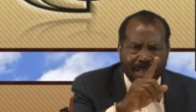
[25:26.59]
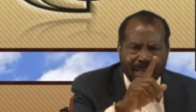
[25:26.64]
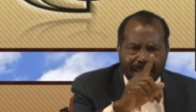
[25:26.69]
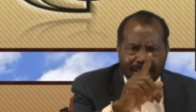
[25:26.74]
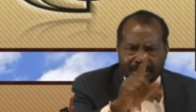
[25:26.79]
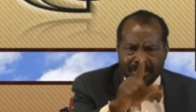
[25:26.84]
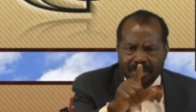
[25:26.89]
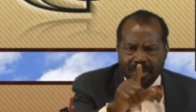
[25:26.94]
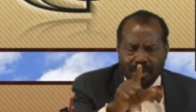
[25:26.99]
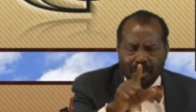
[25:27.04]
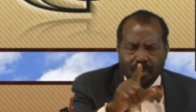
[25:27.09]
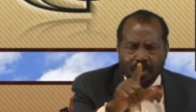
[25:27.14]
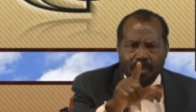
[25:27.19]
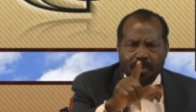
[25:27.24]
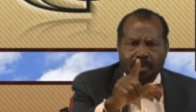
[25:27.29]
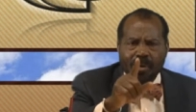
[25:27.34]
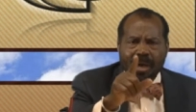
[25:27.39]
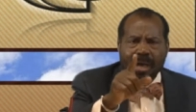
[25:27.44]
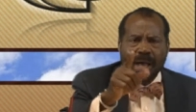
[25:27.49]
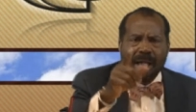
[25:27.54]
And
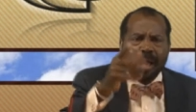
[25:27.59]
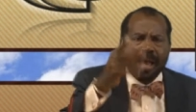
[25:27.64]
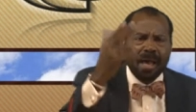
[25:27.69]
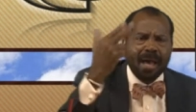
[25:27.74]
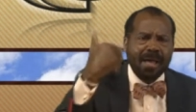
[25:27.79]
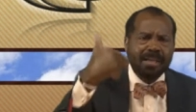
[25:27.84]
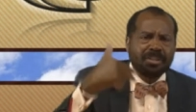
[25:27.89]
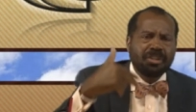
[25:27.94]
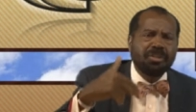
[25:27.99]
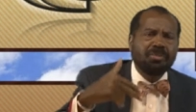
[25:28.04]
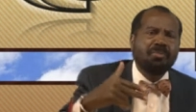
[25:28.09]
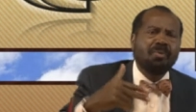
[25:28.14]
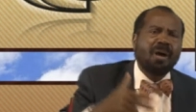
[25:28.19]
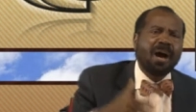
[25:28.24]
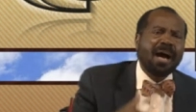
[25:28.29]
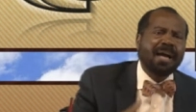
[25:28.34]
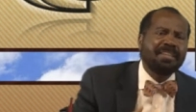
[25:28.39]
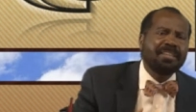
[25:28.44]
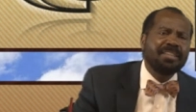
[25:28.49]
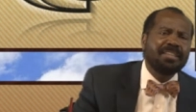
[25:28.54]
so, as you
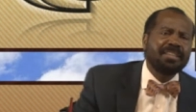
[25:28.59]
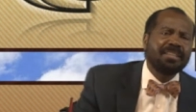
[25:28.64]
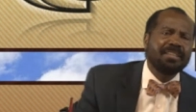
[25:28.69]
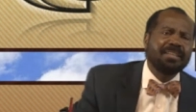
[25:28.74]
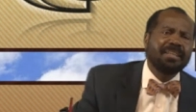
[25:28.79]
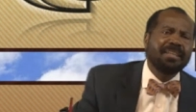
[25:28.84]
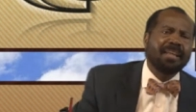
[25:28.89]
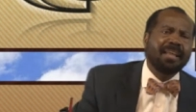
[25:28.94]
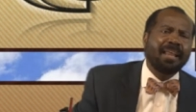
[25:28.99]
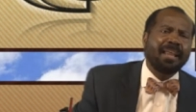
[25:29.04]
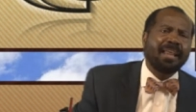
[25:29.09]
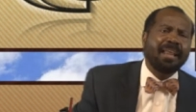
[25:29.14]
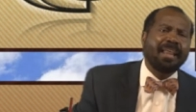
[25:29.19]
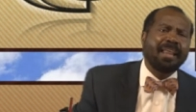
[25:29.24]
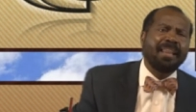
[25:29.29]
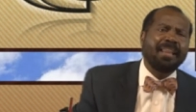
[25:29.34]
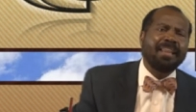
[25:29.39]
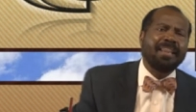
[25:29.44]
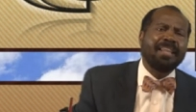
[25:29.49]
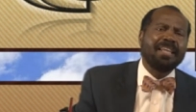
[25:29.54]
watch
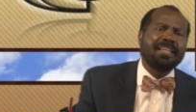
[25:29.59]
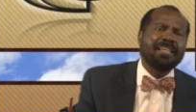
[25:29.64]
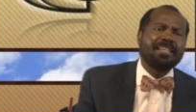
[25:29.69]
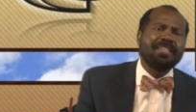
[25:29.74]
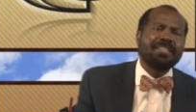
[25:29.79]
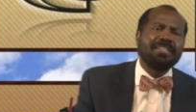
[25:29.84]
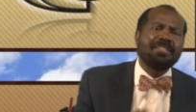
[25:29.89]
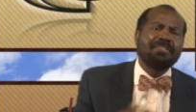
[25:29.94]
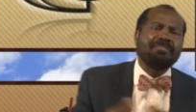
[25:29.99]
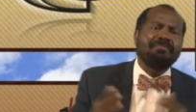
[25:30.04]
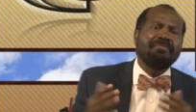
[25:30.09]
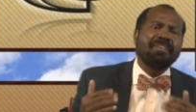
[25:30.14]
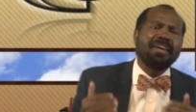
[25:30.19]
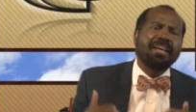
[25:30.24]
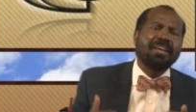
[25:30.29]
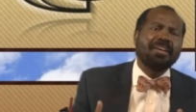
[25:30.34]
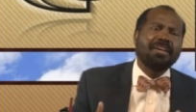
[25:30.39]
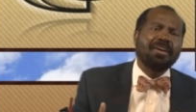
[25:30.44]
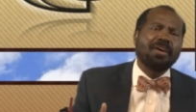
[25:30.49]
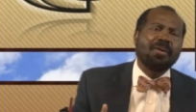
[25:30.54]
these
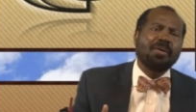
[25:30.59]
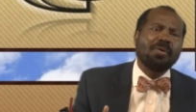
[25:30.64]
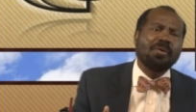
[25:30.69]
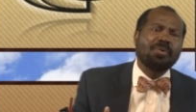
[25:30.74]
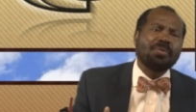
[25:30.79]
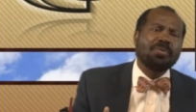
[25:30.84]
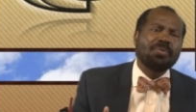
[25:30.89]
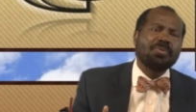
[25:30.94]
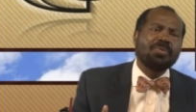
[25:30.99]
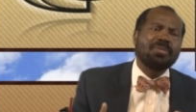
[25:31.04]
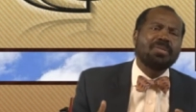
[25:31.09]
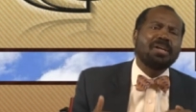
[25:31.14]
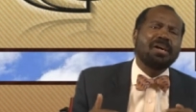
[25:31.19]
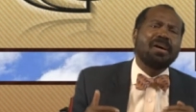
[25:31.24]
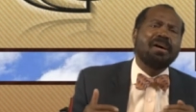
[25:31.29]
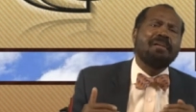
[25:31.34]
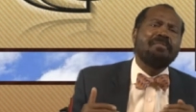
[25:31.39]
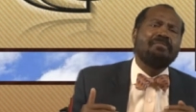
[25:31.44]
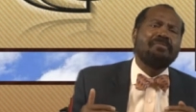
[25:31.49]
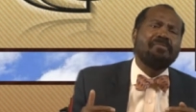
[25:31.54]
videos
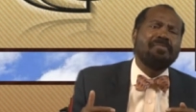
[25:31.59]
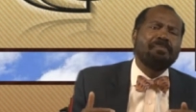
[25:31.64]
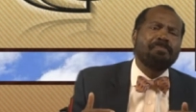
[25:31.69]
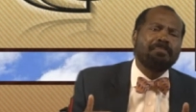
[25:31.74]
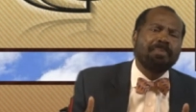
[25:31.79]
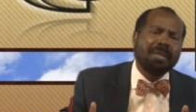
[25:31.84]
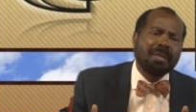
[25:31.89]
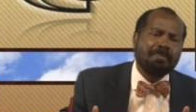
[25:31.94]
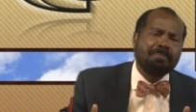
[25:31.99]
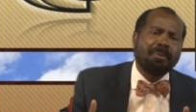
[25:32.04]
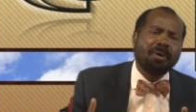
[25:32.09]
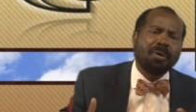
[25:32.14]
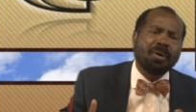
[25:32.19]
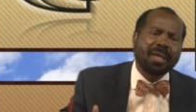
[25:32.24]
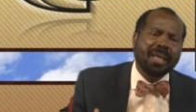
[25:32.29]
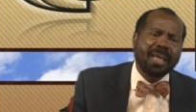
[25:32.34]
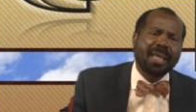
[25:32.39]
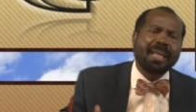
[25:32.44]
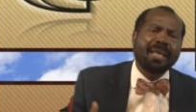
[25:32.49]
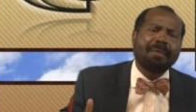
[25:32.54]
of people
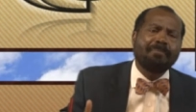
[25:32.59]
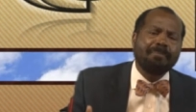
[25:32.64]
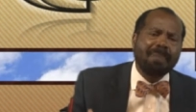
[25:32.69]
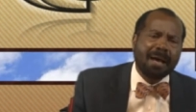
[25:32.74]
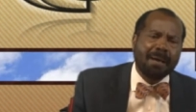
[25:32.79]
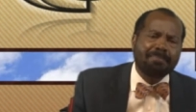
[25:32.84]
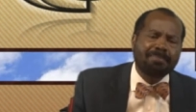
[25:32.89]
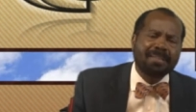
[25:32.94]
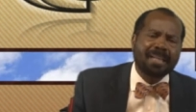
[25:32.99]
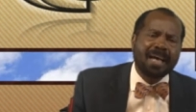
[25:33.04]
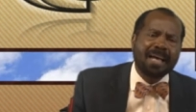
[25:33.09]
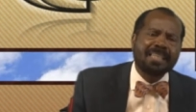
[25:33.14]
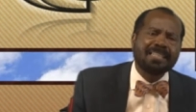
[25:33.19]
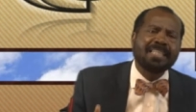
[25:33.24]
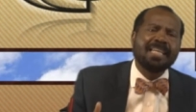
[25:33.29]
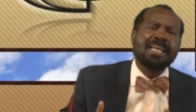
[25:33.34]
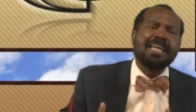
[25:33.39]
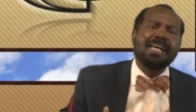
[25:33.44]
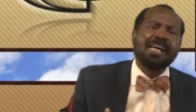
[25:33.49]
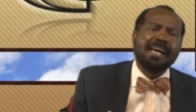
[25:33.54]
getting baptized,
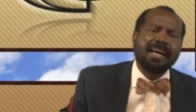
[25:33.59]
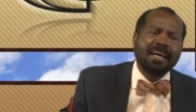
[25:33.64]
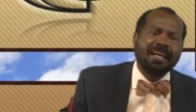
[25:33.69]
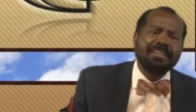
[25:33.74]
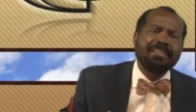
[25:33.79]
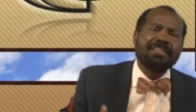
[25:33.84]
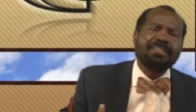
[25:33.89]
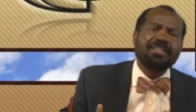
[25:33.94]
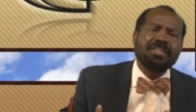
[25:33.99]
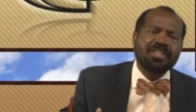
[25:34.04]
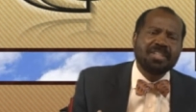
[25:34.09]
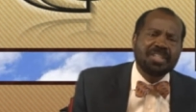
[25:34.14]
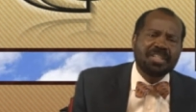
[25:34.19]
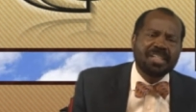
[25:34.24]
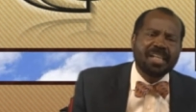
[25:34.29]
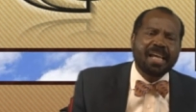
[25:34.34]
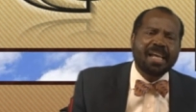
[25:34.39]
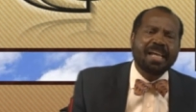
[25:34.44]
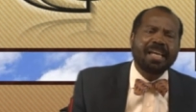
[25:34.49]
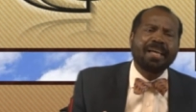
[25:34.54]

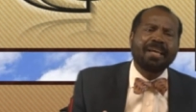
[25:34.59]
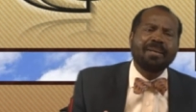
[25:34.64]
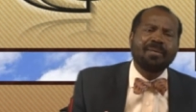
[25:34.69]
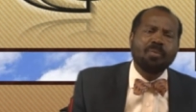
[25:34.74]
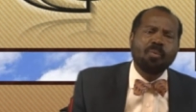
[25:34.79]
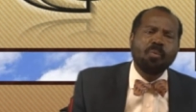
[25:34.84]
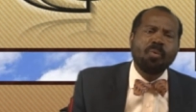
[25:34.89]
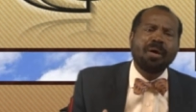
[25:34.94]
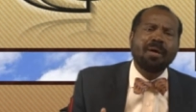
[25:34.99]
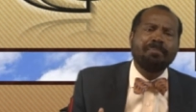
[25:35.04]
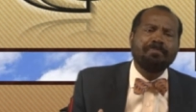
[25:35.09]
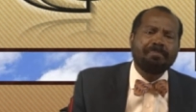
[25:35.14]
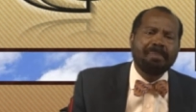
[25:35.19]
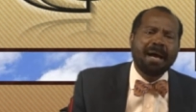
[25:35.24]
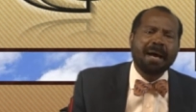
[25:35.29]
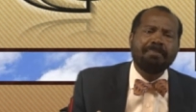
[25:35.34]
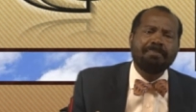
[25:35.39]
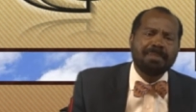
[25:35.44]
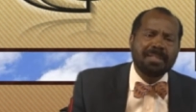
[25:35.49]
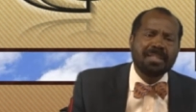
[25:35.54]
understand what
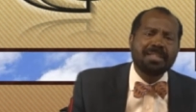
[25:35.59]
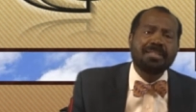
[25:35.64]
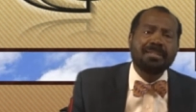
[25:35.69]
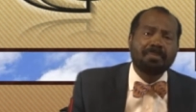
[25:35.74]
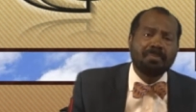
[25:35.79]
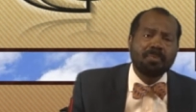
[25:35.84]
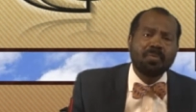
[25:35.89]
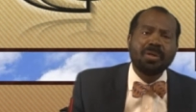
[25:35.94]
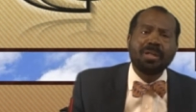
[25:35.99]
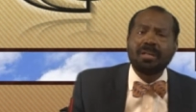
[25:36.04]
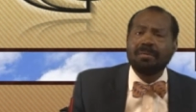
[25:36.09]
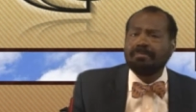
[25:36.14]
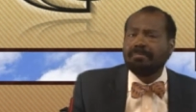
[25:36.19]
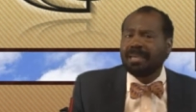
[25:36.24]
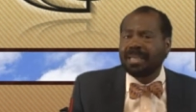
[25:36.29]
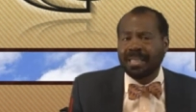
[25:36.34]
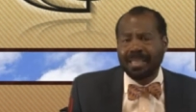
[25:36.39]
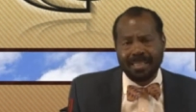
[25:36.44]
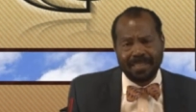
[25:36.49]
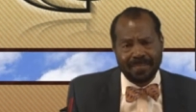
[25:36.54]
baptism really
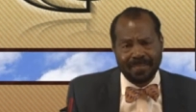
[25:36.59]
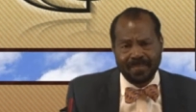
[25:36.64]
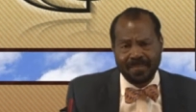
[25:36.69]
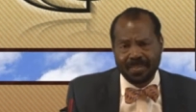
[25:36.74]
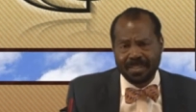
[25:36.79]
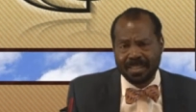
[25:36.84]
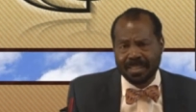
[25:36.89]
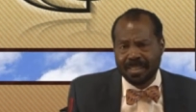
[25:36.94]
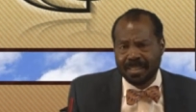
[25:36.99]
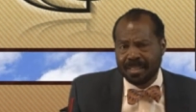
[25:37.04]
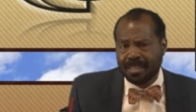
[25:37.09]
means.